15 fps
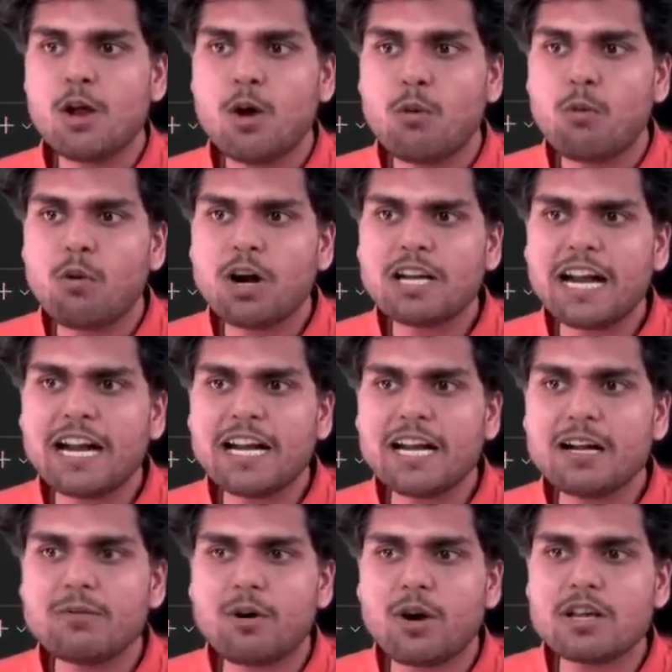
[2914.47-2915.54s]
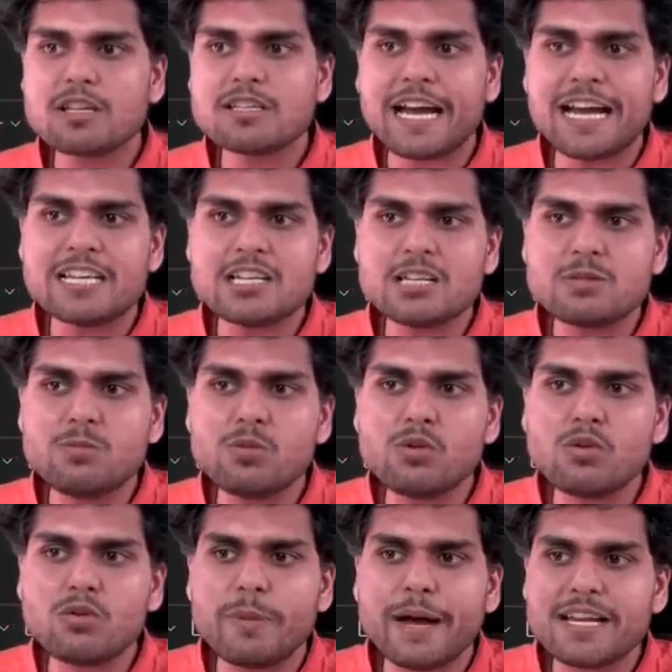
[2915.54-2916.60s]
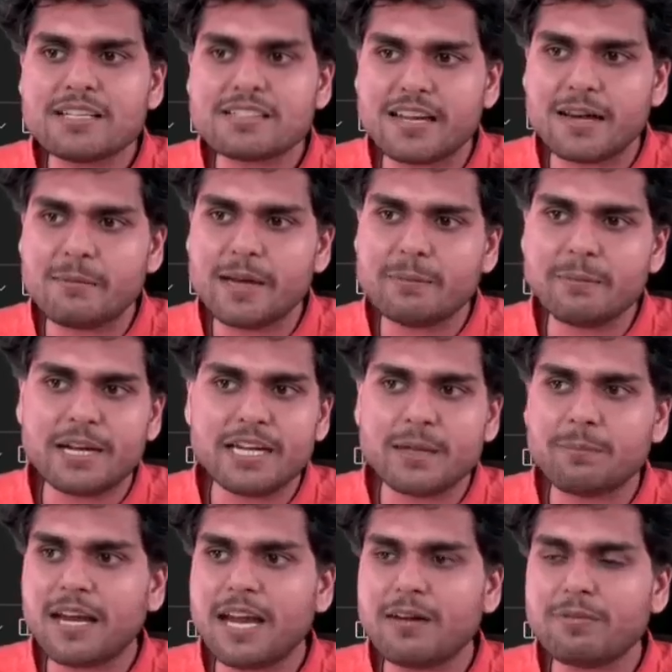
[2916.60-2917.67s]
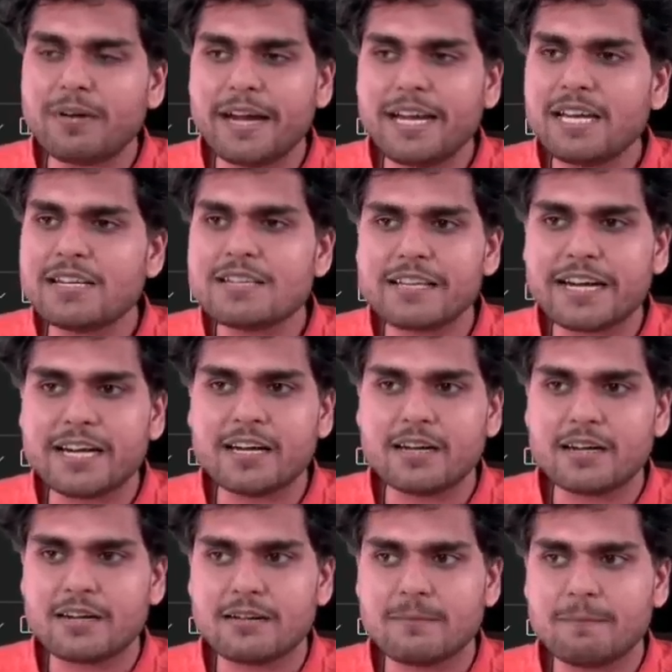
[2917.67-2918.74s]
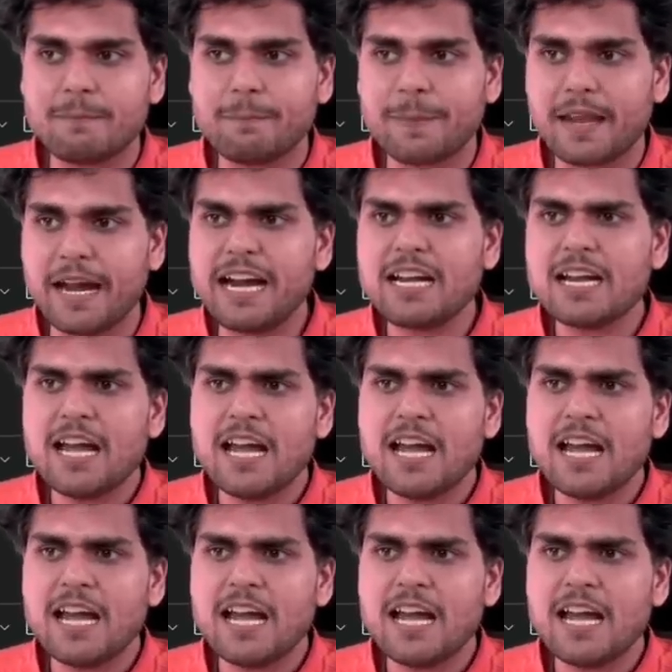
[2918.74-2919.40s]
What I did was I just moved my sum and multiply file inside it, right?